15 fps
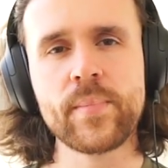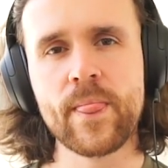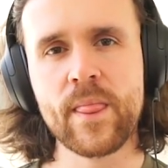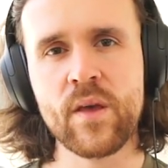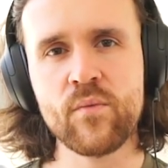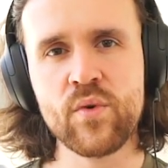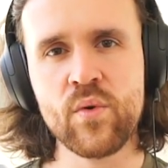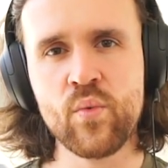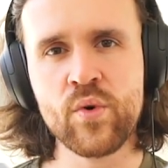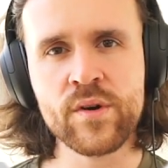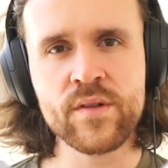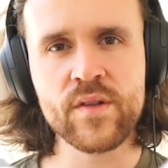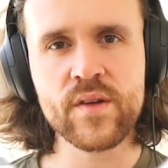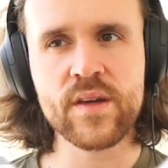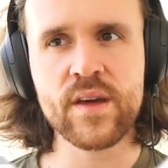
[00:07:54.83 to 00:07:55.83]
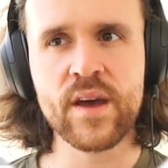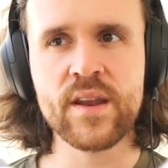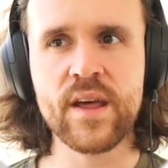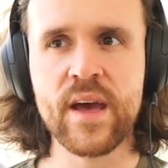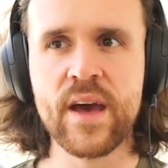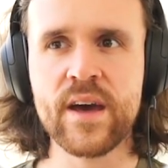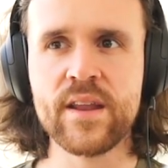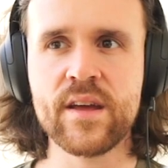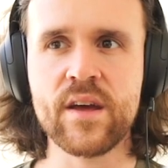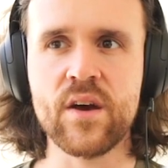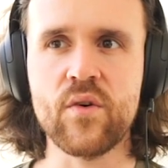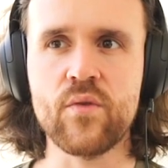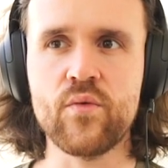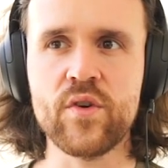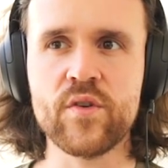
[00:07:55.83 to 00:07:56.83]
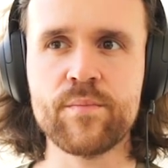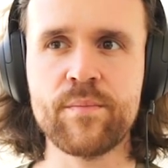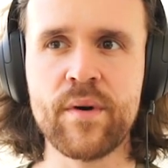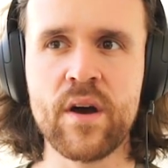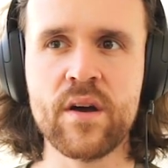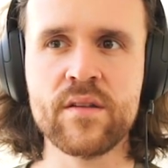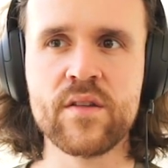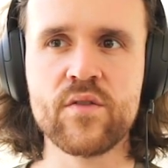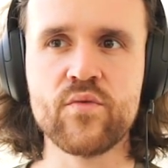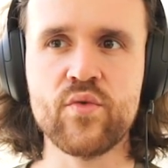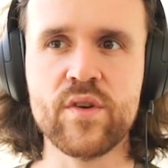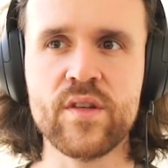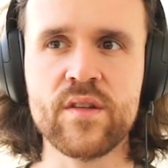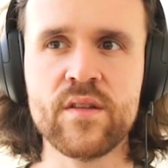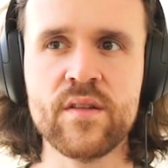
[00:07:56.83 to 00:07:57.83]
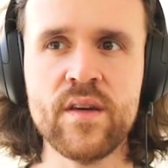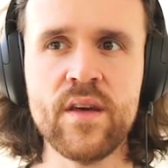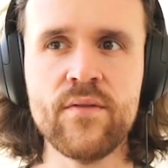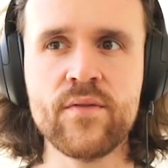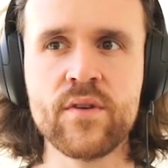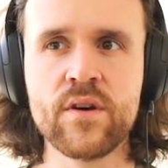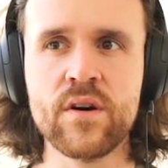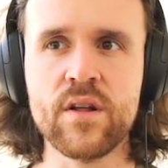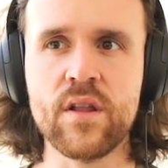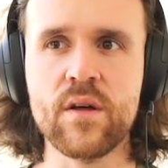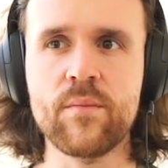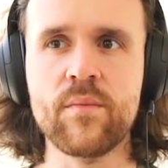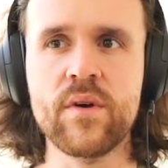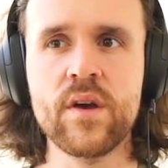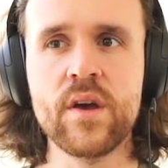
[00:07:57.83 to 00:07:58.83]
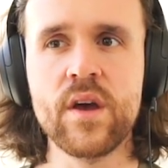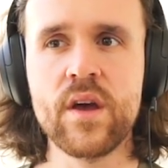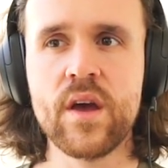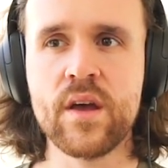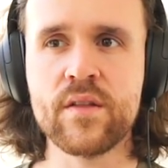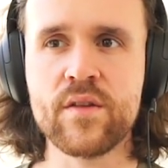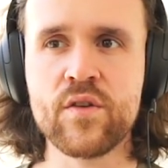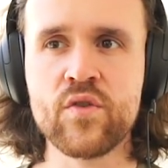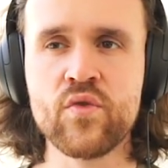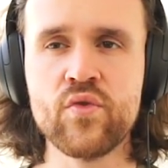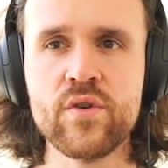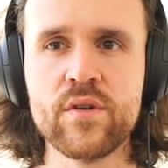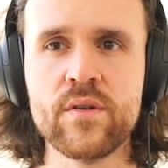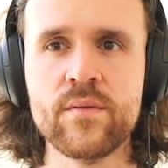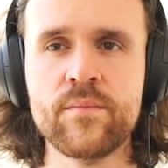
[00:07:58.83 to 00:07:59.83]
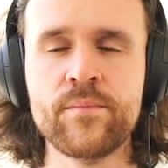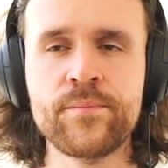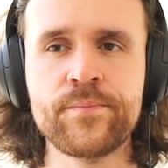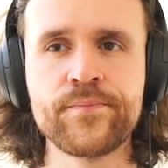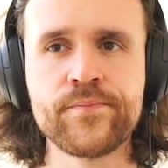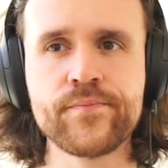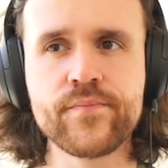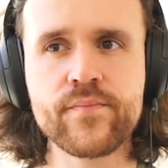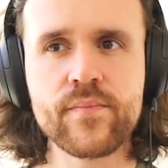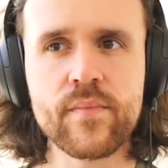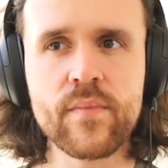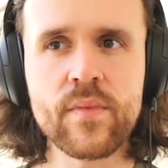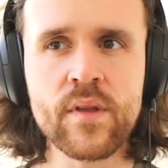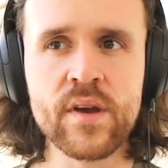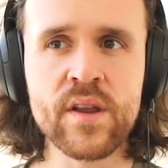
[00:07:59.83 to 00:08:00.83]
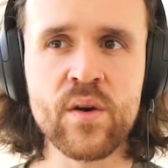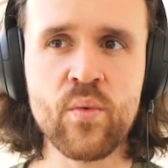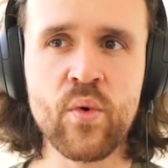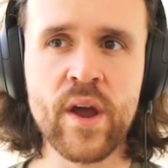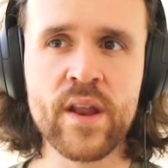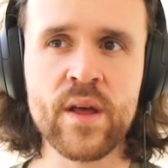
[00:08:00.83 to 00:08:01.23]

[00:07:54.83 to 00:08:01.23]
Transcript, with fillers: And we're once again adding our response received column and sort them in a way